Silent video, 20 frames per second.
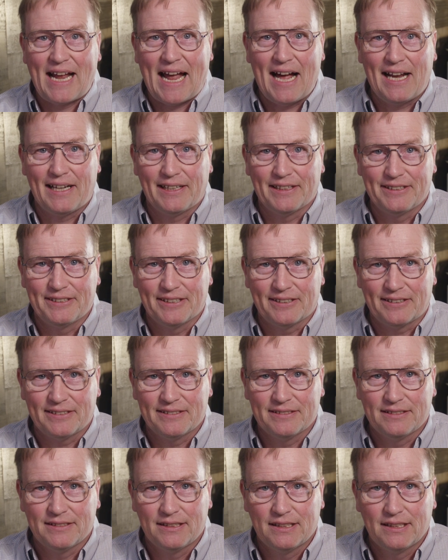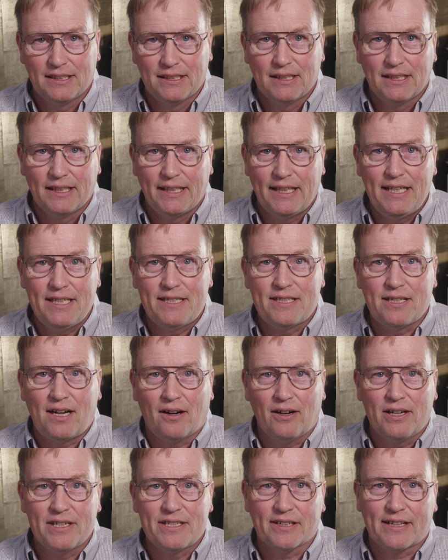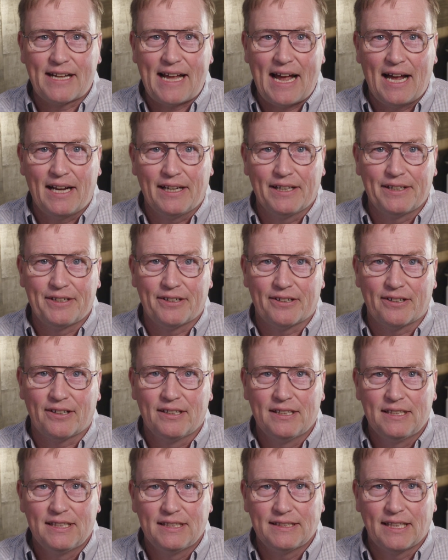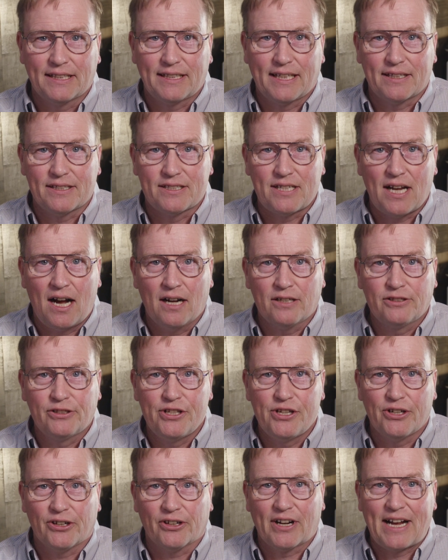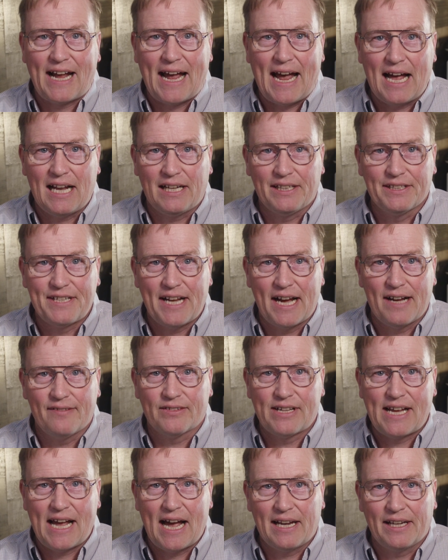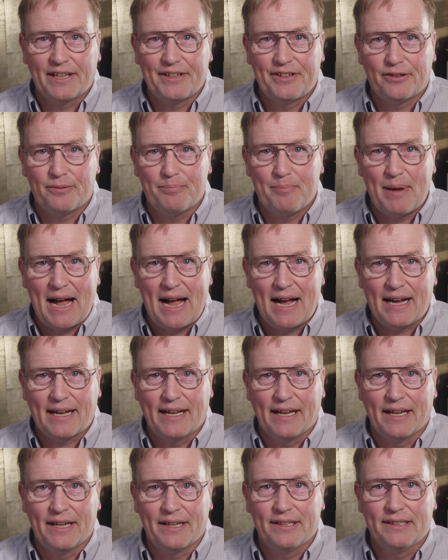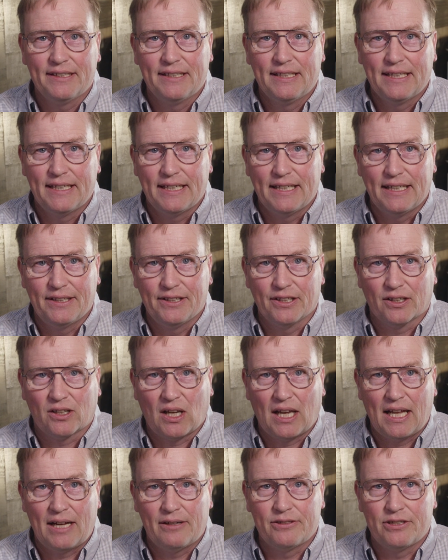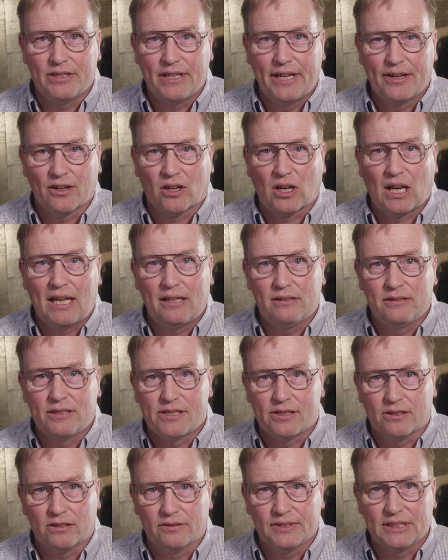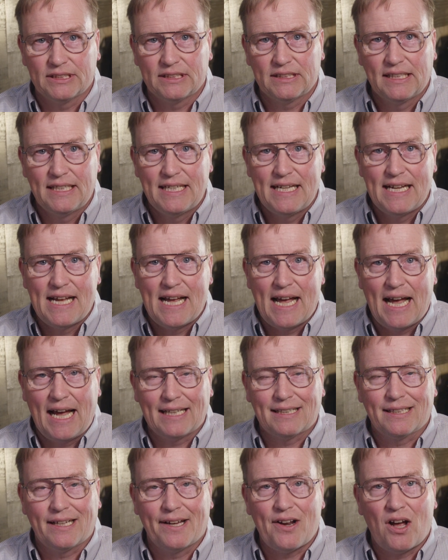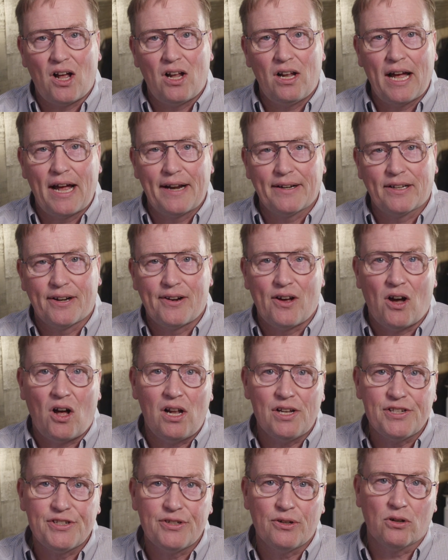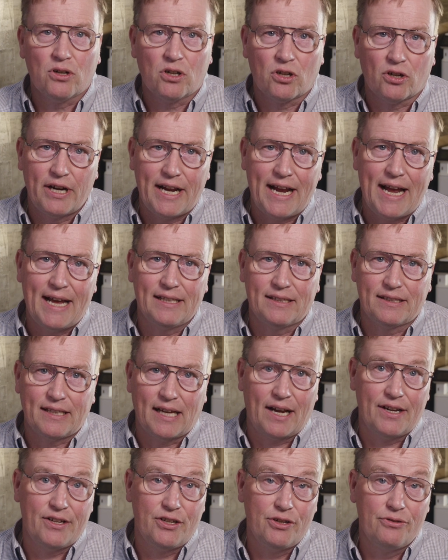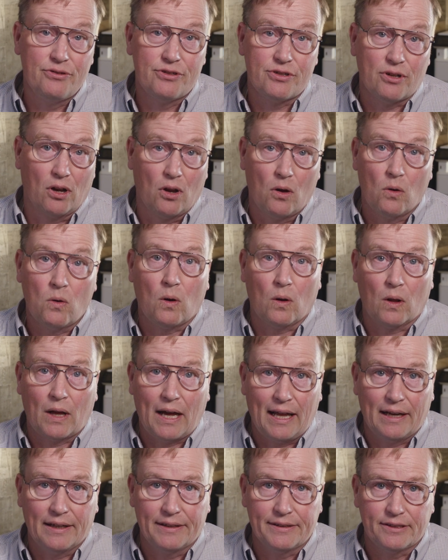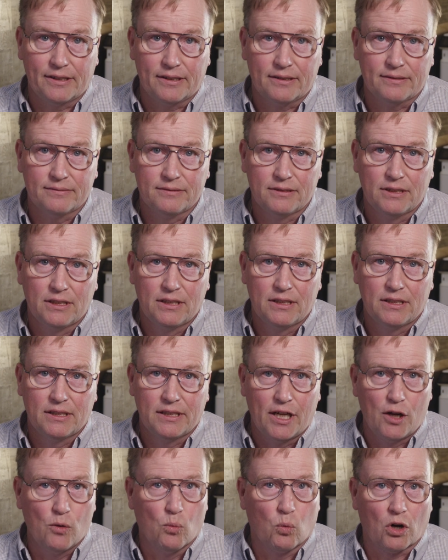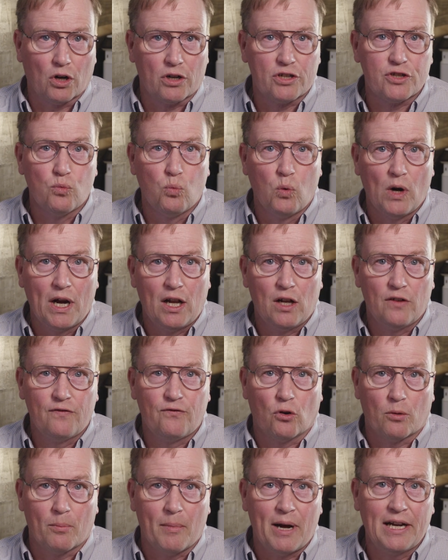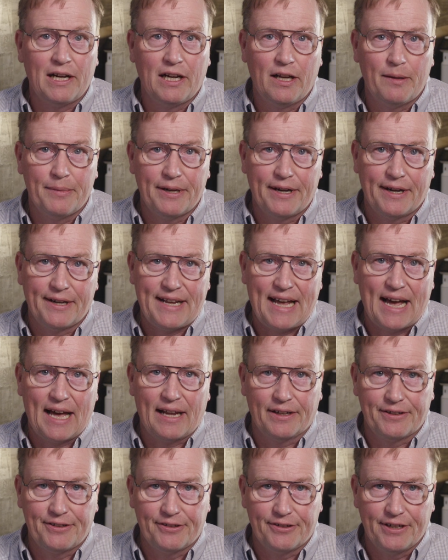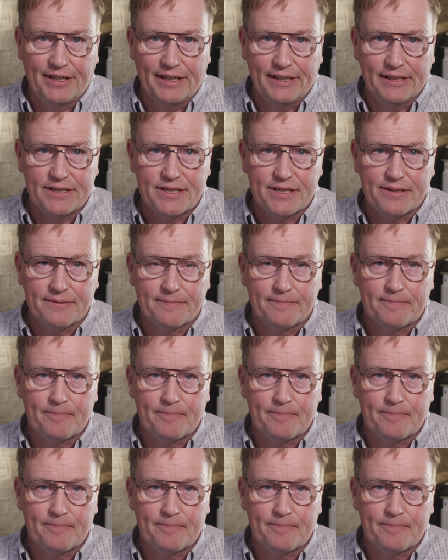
Calendar. Etar is a calendar that can talk to your CalDAV calendar backend in the cloud in a cloud service, and can also create and use a local calendar. It works well for my limited calendar needs.